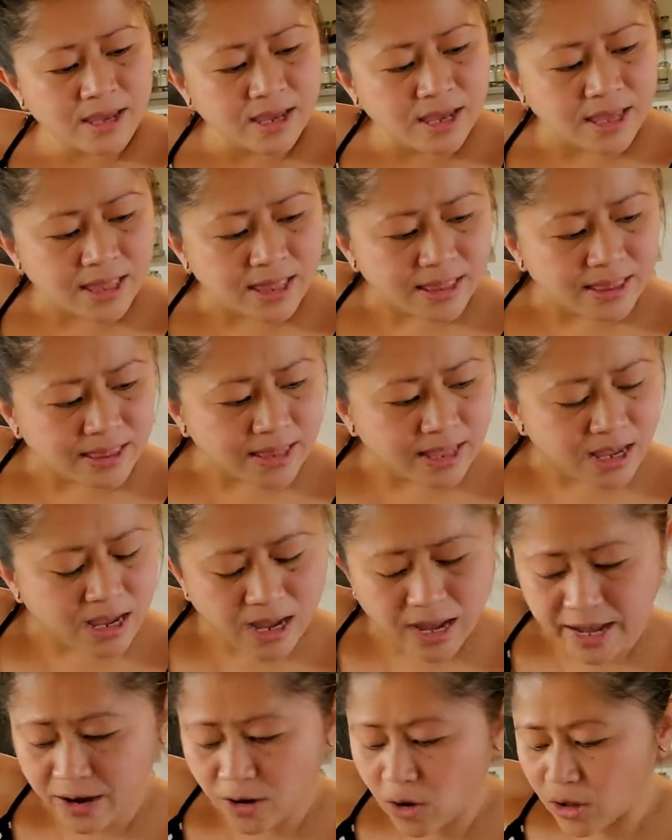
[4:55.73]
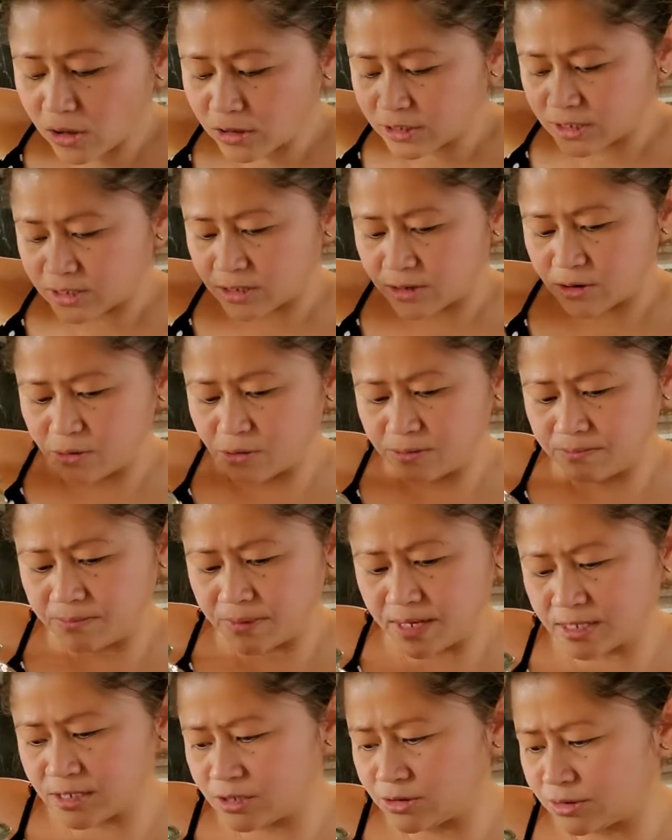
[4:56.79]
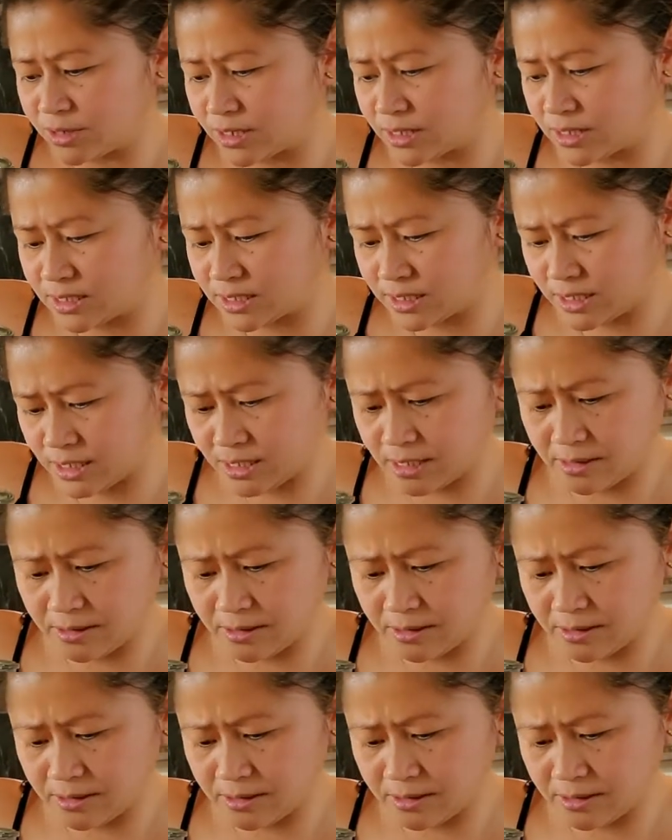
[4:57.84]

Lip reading: And I also, as you can see,